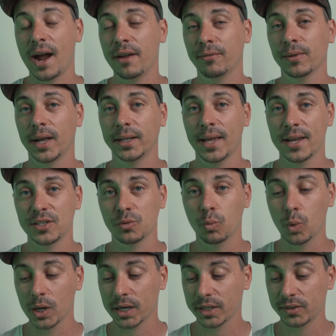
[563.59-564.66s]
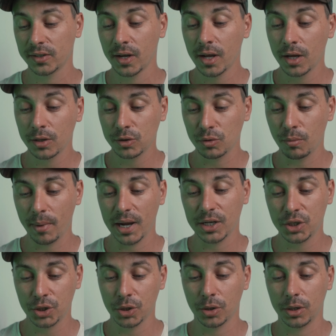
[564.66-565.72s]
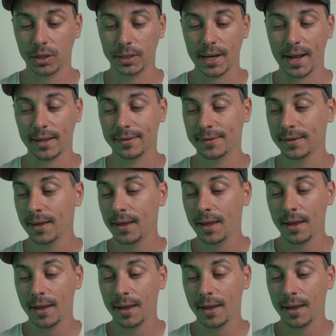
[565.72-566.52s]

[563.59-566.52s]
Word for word: iFlight has worked to make sure that